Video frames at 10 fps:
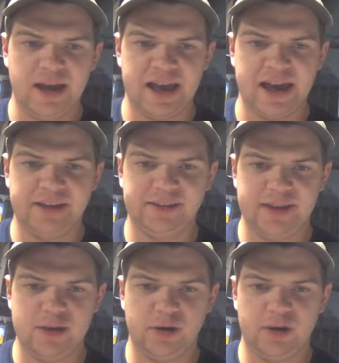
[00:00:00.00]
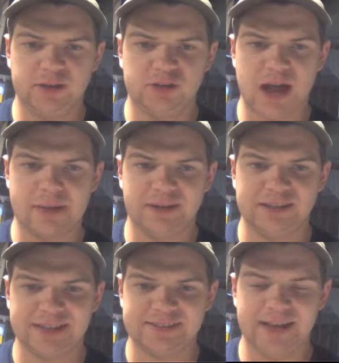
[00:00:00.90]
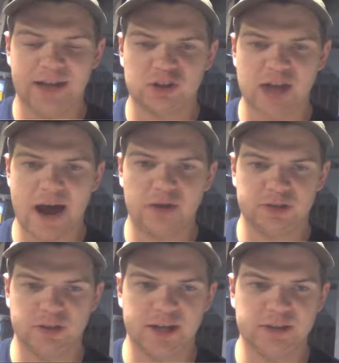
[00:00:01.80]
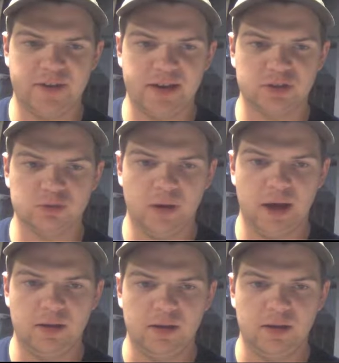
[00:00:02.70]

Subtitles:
And he did do a nice job contesting that shot. It was just a nice finish as well.